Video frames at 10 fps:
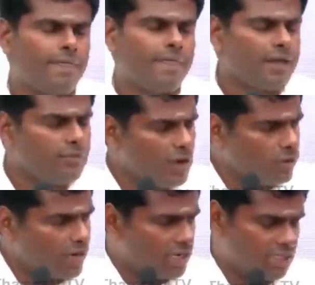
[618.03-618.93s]
Now we have
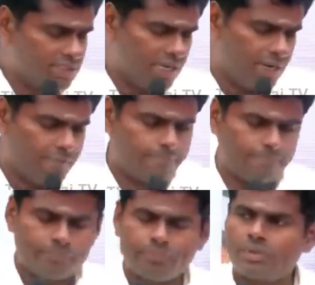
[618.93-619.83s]
to understand,
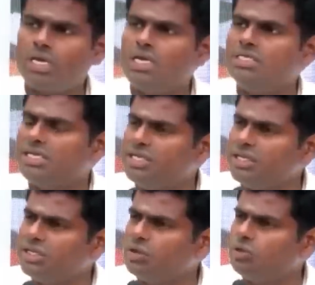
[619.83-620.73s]
Shashi
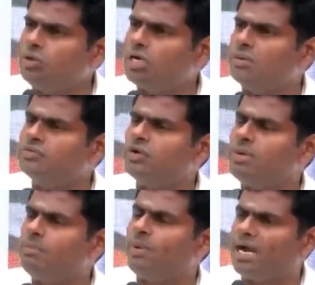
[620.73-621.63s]
Tharoor comes from
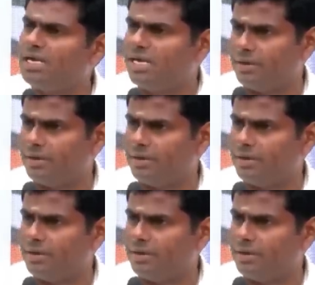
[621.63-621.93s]
a party.